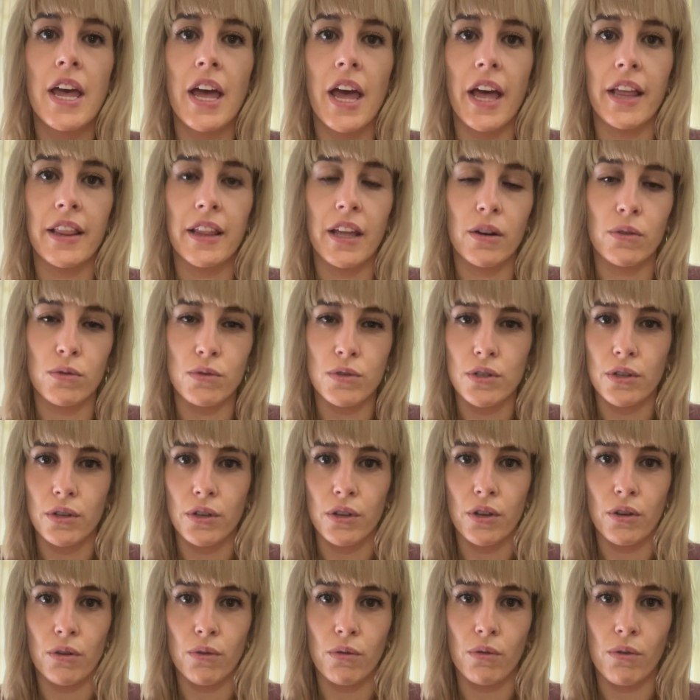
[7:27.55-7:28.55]
and then also
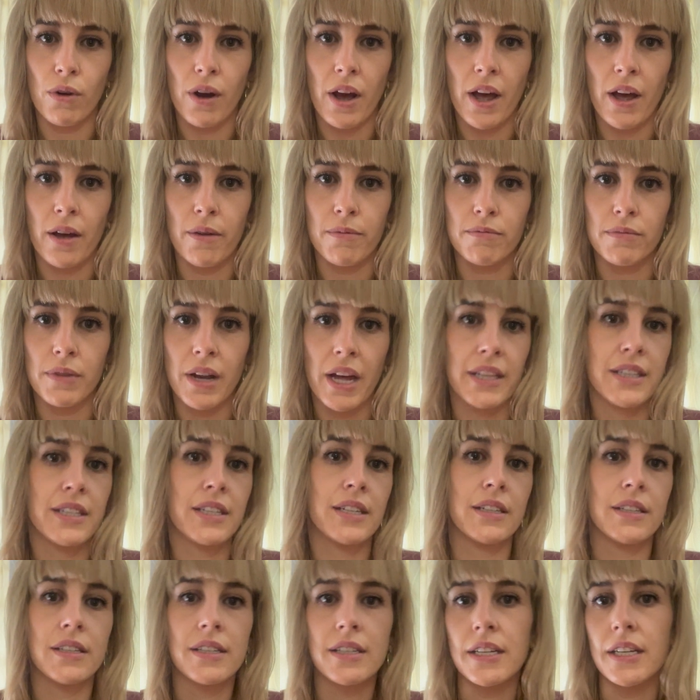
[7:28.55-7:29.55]
your
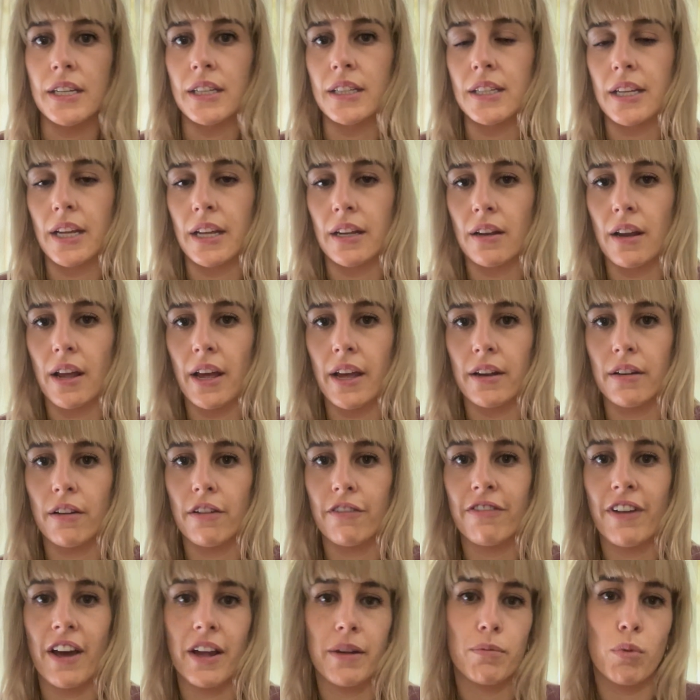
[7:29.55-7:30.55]
nuts and seeds and
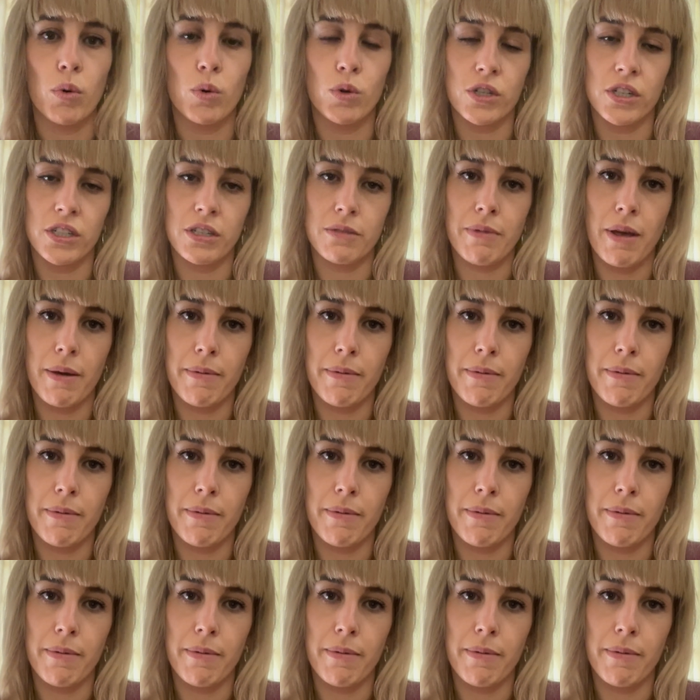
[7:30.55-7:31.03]
fat portions,